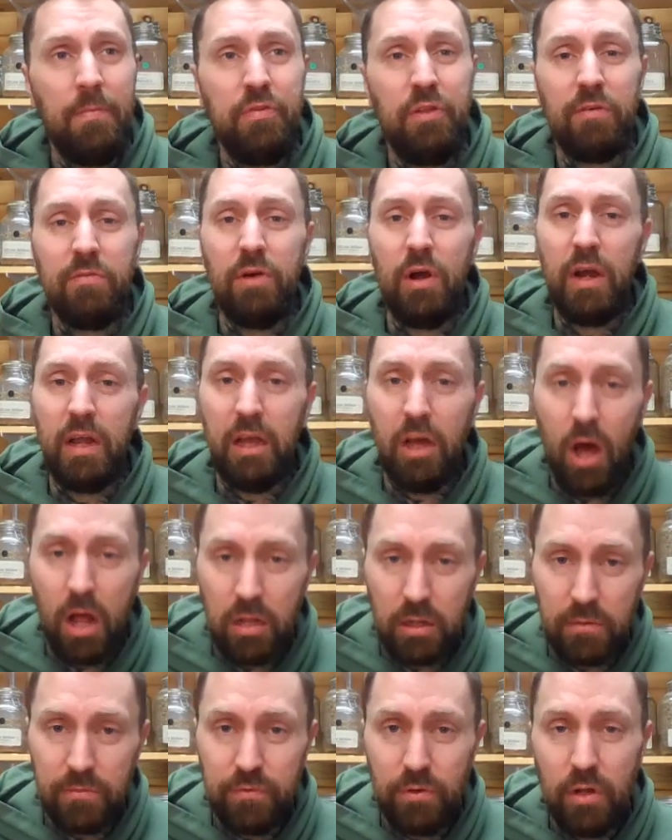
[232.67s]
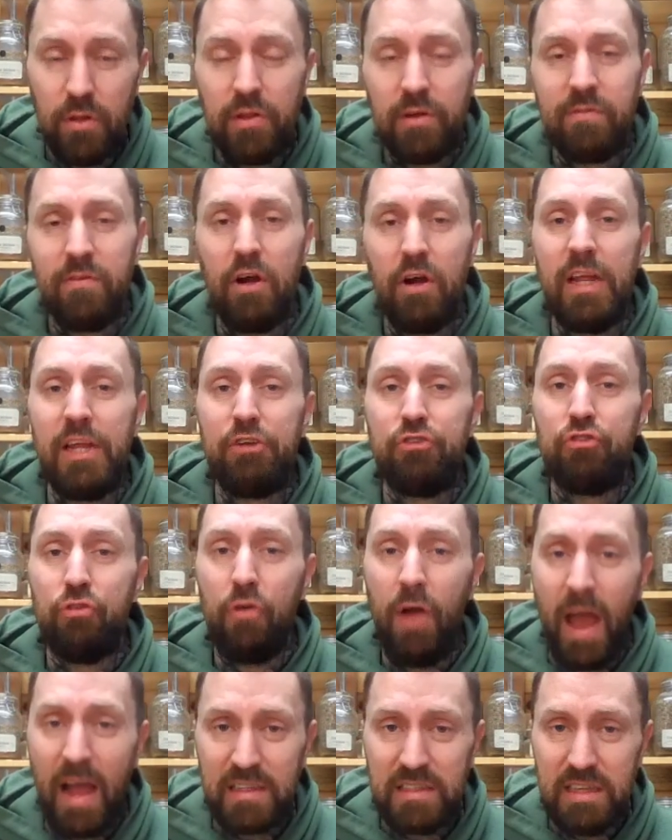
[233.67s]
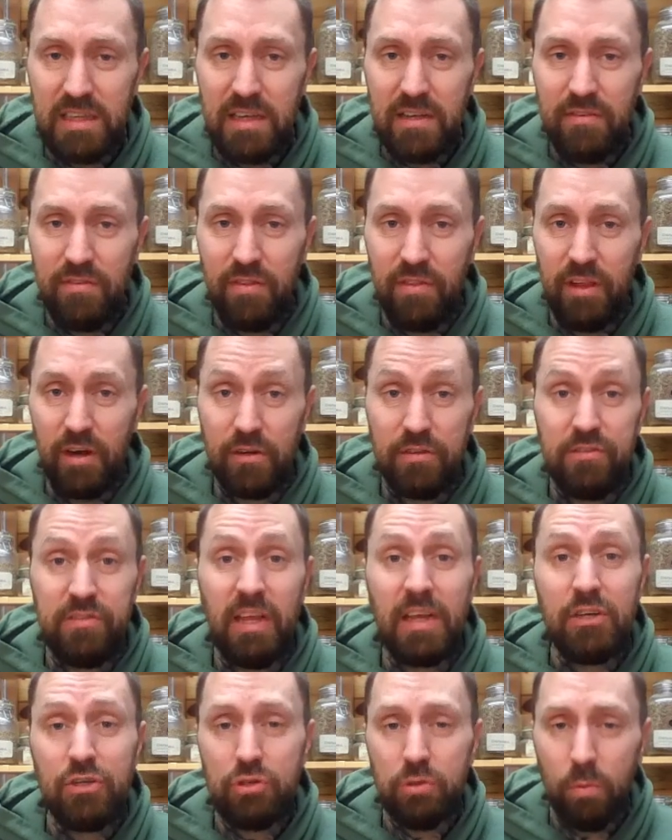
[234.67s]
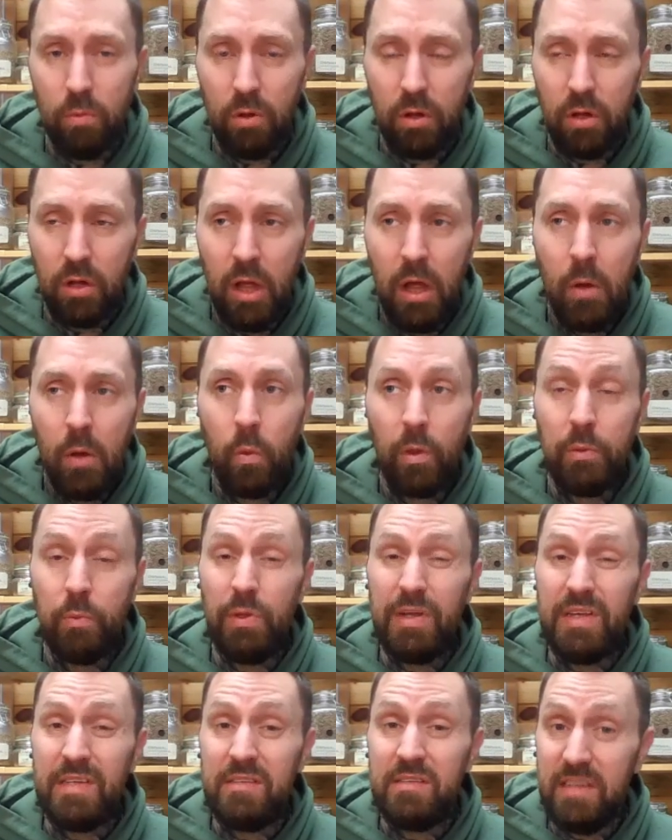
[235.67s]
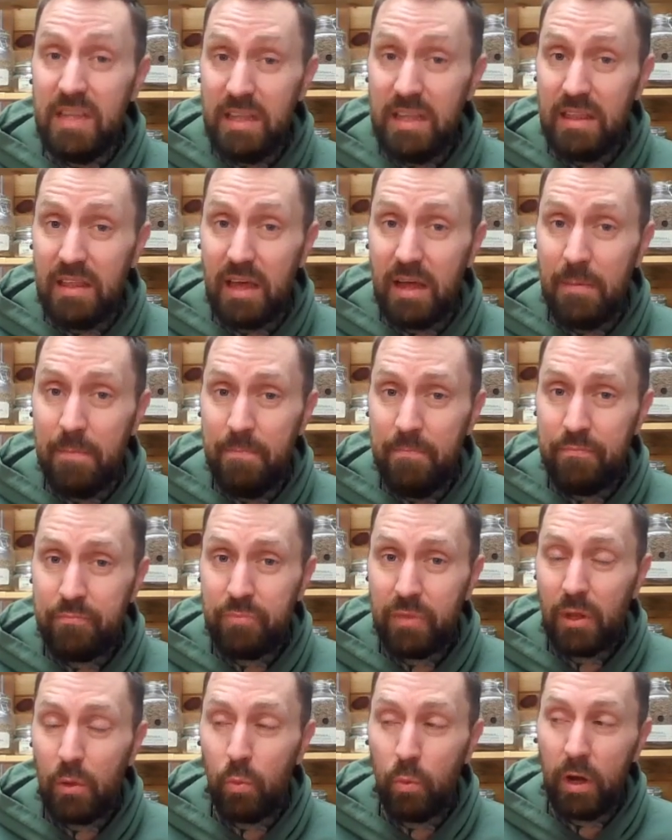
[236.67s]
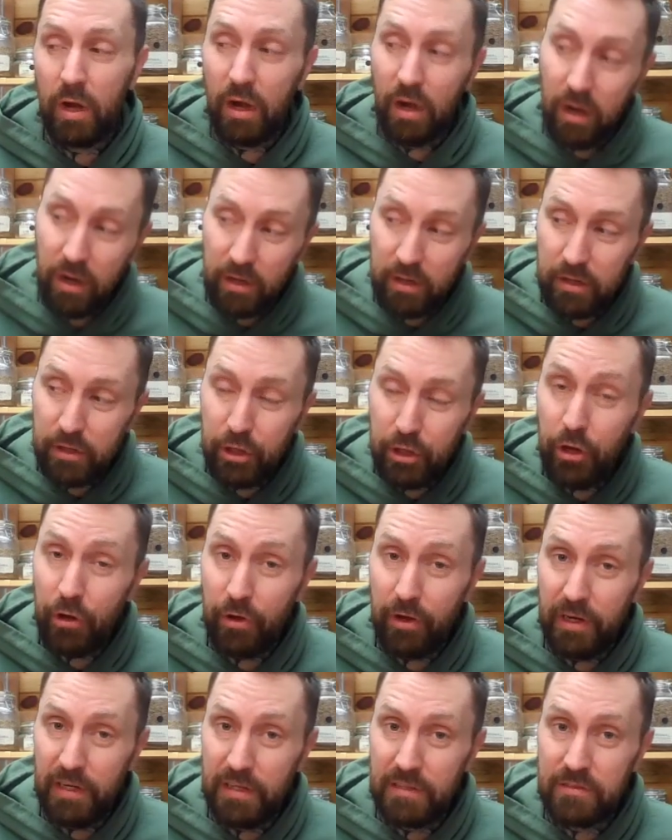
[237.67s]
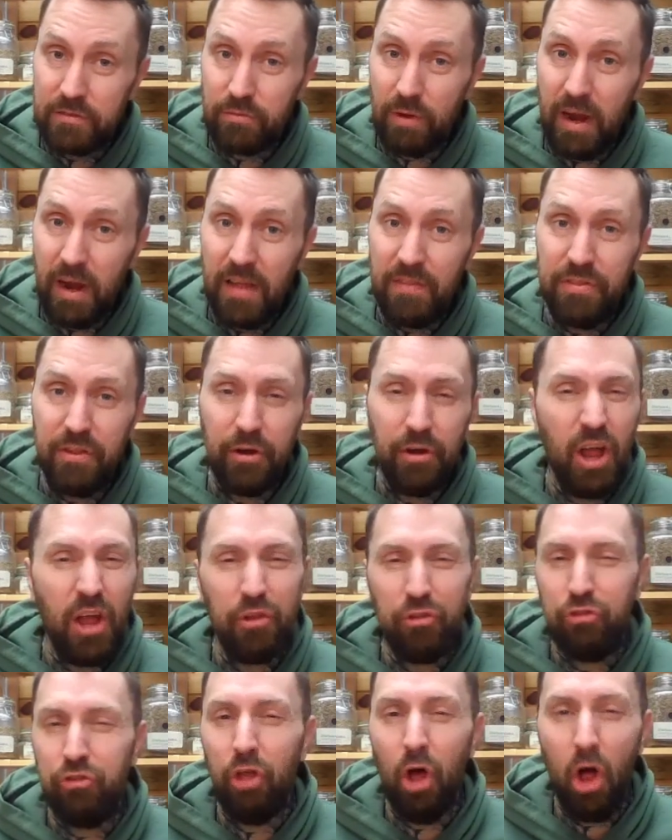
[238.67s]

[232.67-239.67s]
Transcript: they're very colorful, they're very attractive, they're sensual. When we see them, we're curious, right? They're not